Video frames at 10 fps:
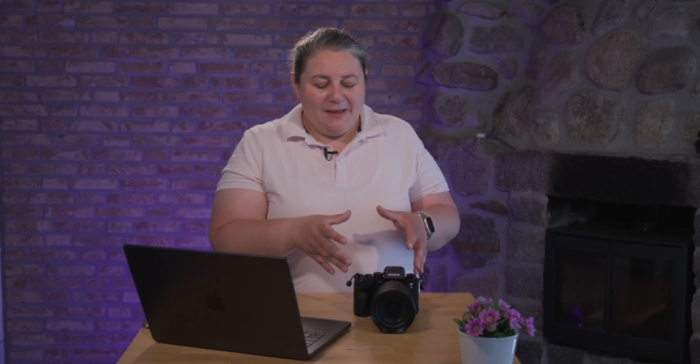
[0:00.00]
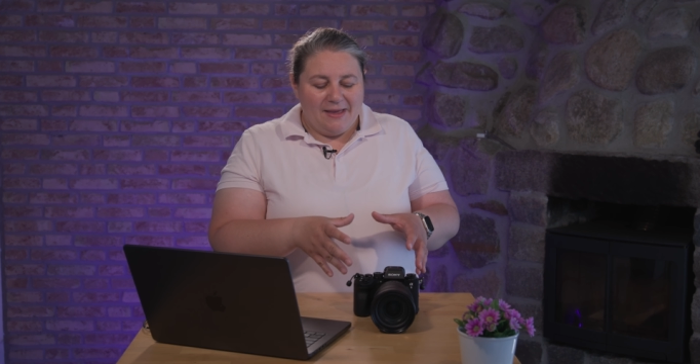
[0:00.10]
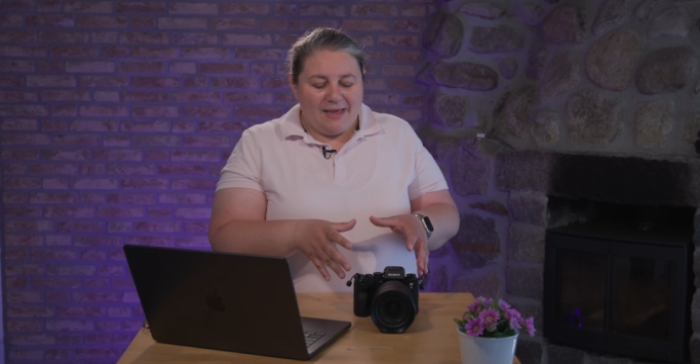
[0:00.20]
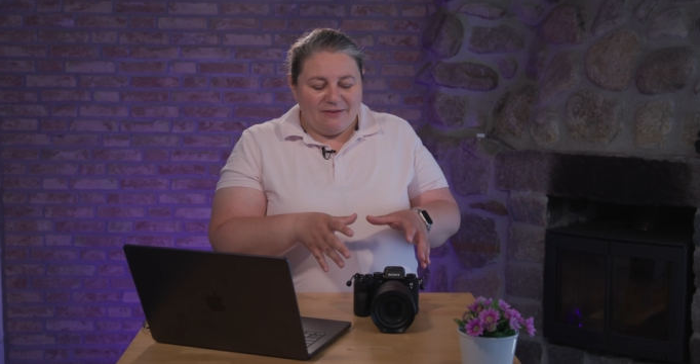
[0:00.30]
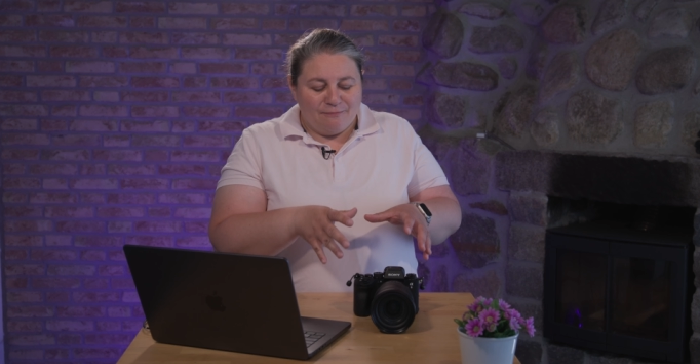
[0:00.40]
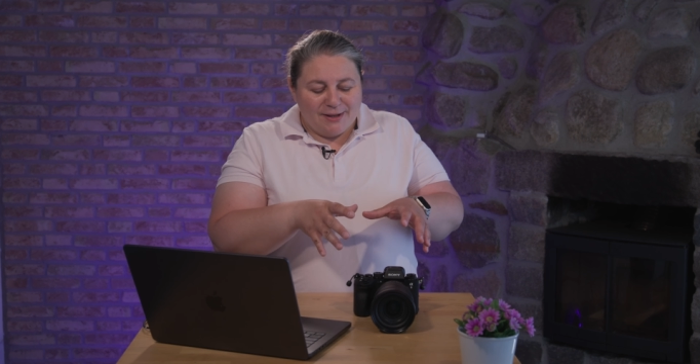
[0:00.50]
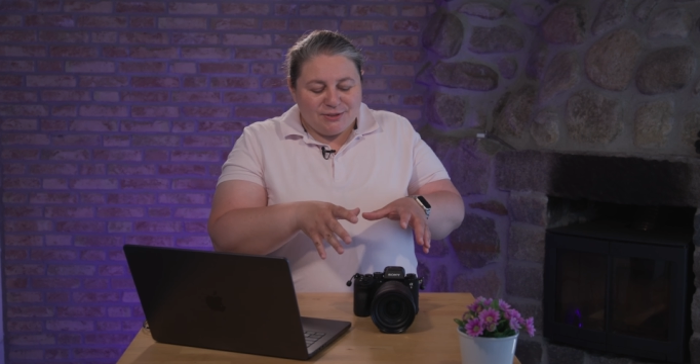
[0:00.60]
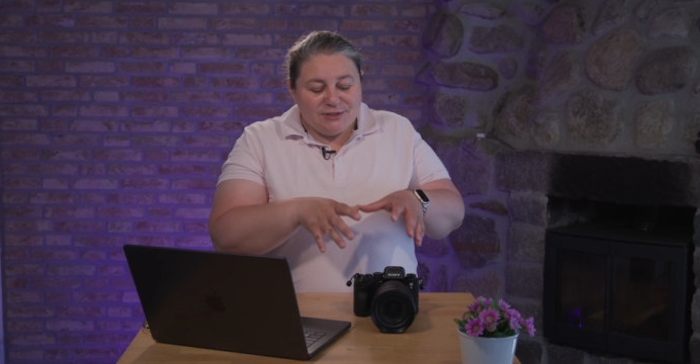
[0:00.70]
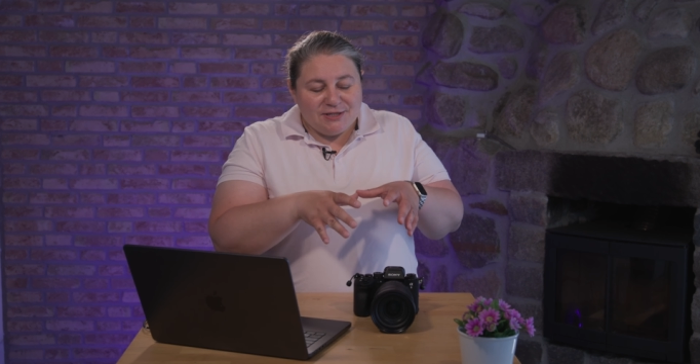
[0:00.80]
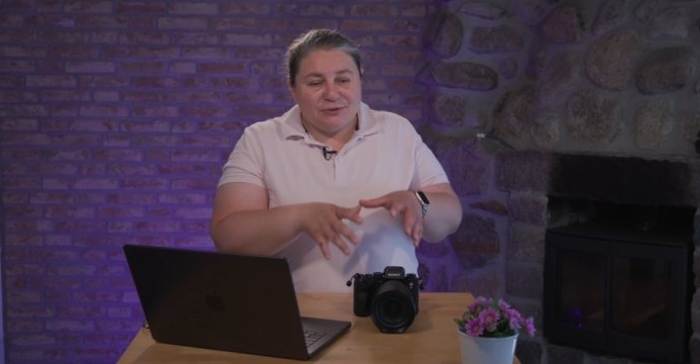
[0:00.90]
as much
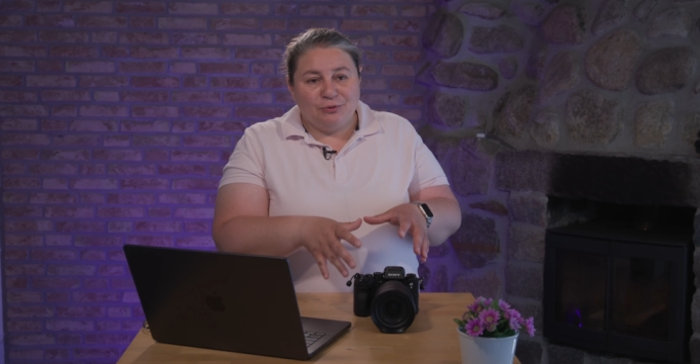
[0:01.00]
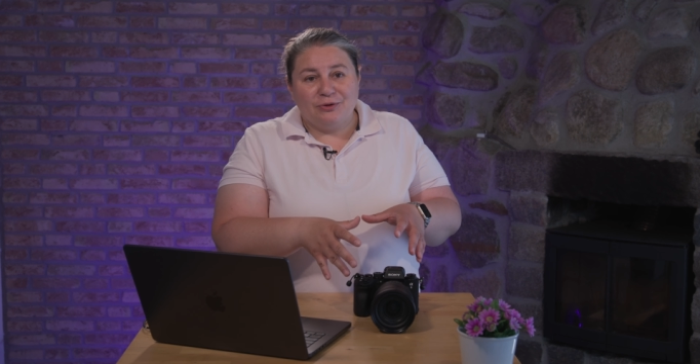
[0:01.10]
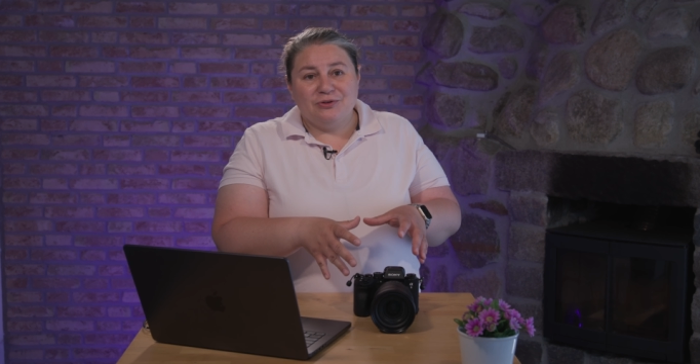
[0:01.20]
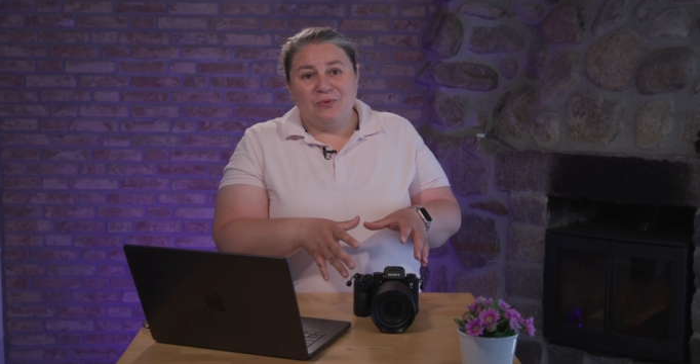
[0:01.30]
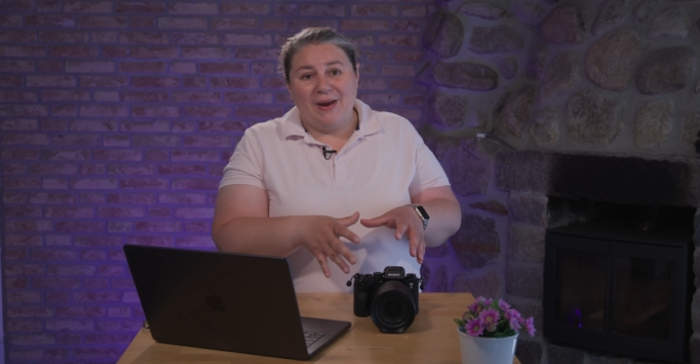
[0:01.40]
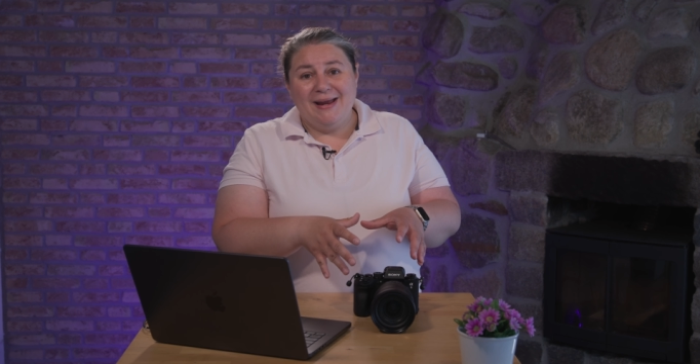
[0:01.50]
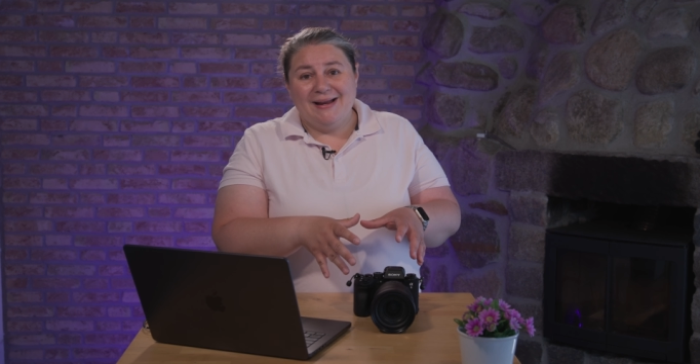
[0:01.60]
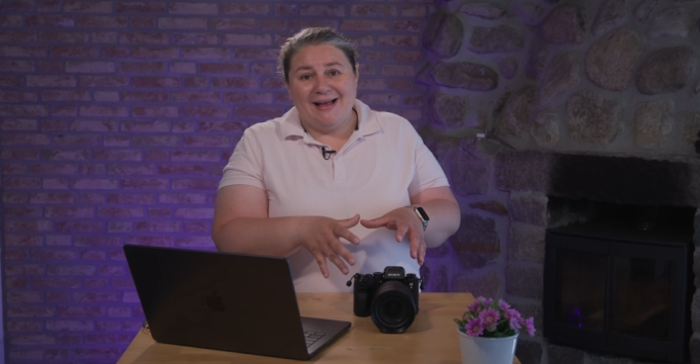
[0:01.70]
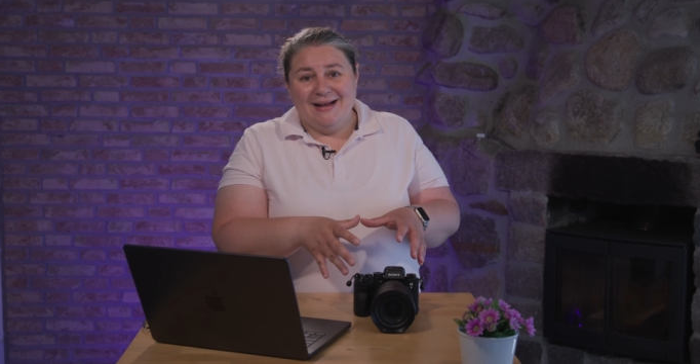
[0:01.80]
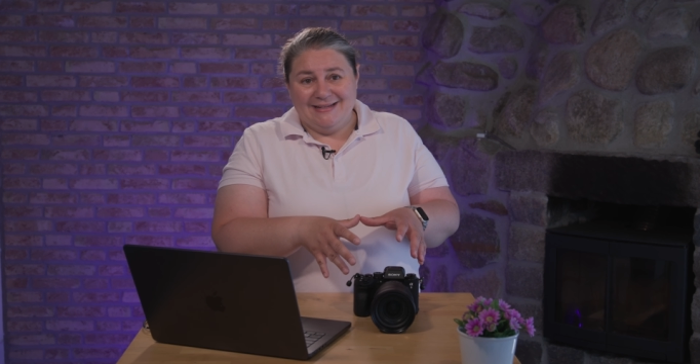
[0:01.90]
as this looks great
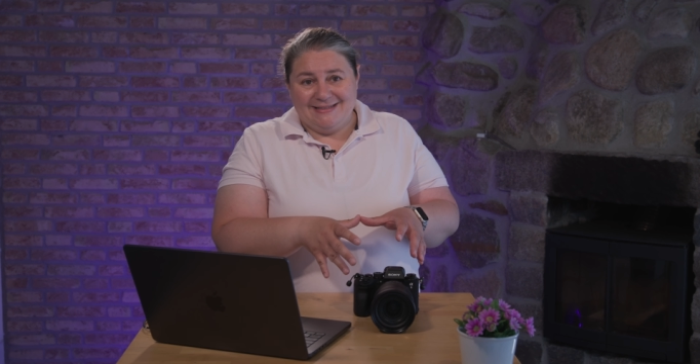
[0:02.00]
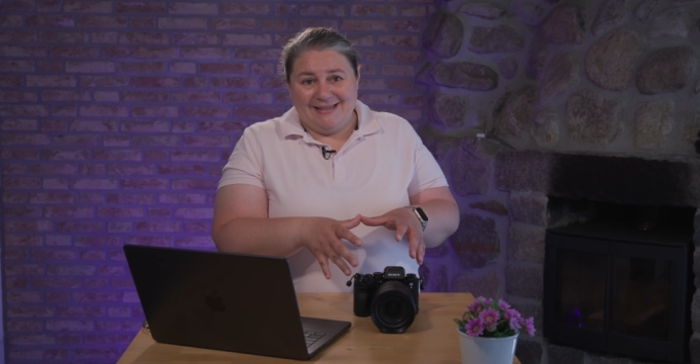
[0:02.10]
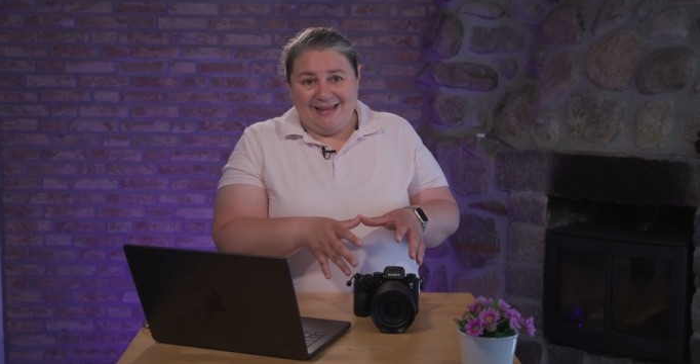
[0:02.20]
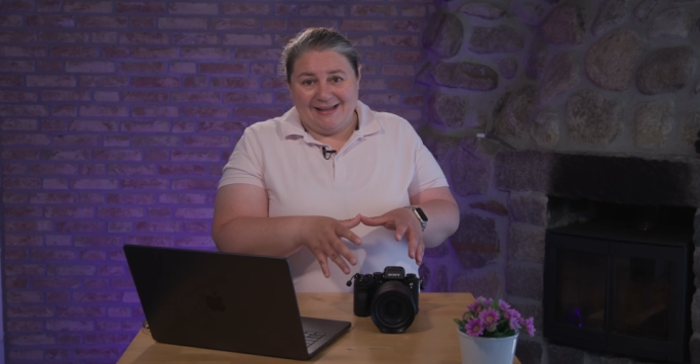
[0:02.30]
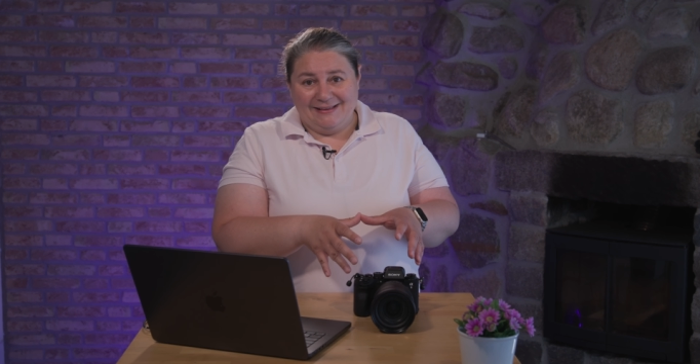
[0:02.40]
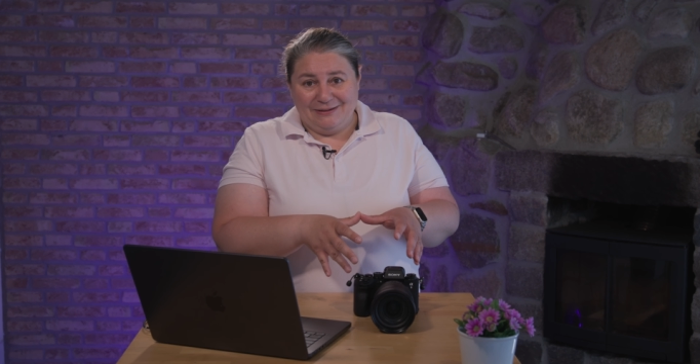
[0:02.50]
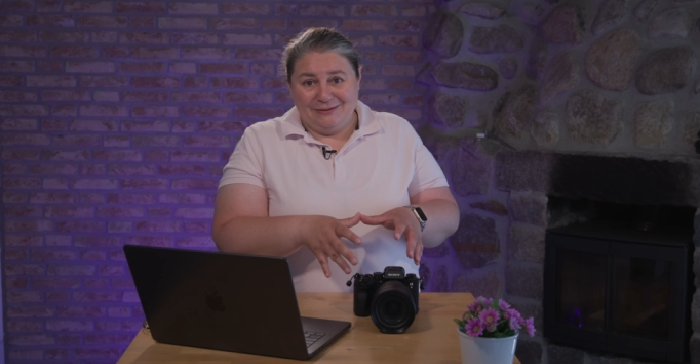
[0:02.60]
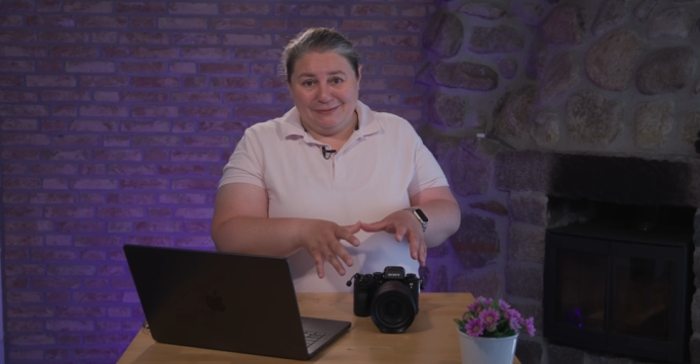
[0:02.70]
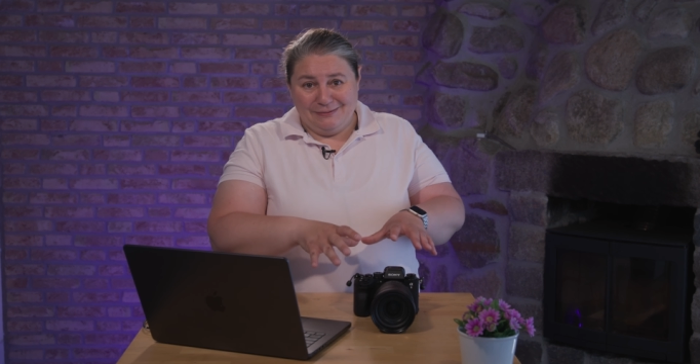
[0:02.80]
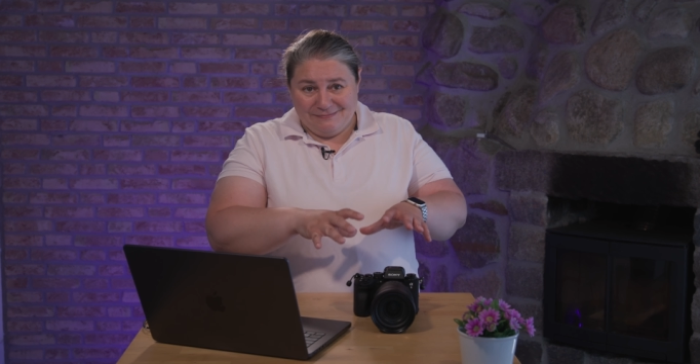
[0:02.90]
as like a
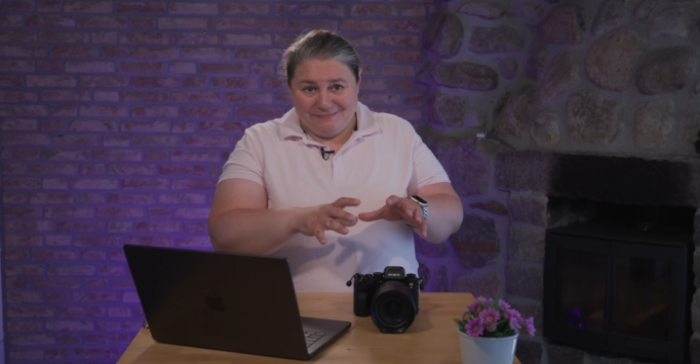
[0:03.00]
little